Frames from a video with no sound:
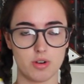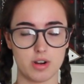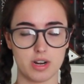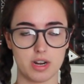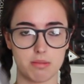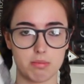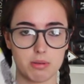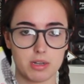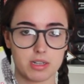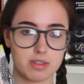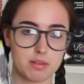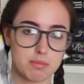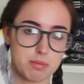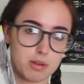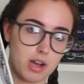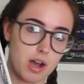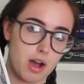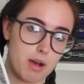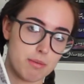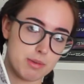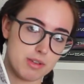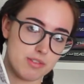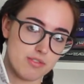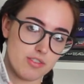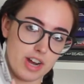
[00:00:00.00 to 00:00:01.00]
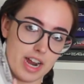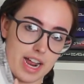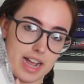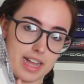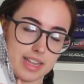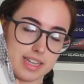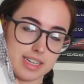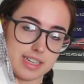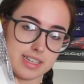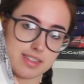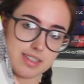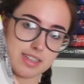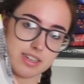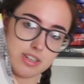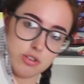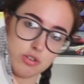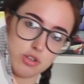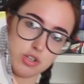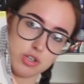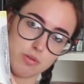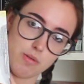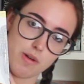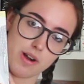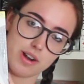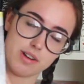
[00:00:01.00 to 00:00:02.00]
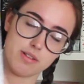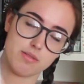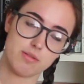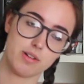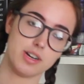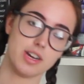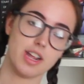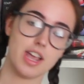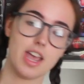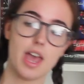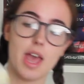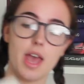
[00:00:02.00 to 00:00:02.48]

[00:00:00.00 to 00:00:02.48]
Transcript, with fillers: and I picked up a copy for Allie because I knew she wanted one.